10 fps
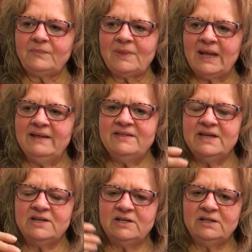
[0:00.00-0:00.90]

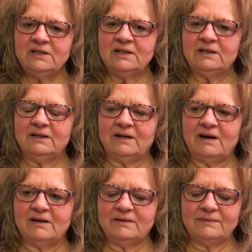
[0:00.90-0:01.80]
then
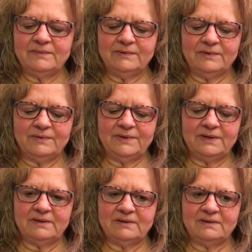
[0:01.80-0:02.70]

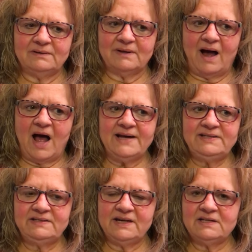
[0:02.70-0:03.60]
the I
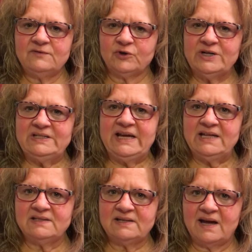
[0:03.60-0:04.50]
stands for
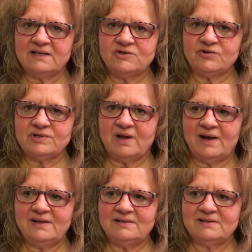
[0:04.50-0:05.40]
intense
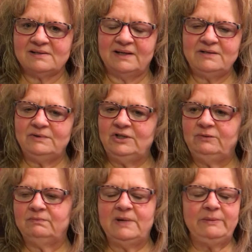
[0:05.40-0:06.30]
exercise. And
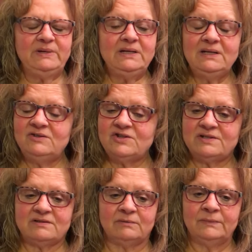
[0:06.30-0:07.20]
maybe
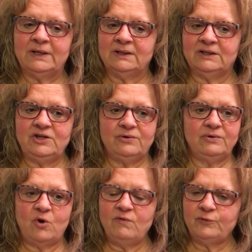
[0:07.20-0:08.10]
just,
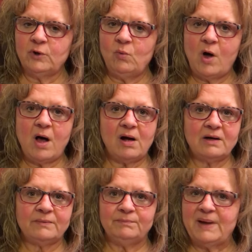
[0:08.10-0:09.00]
go for a
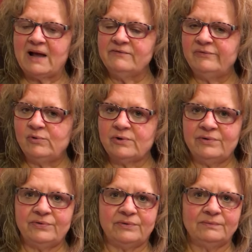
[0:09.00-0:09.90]
walk back and
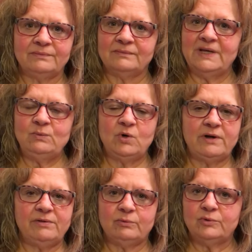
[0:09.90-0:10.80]
forth in one
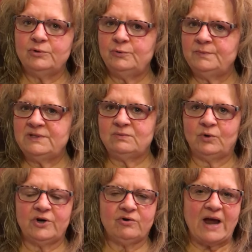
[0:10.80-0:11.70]
of the rooms where
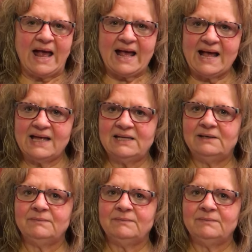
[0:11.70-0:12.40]
you're at,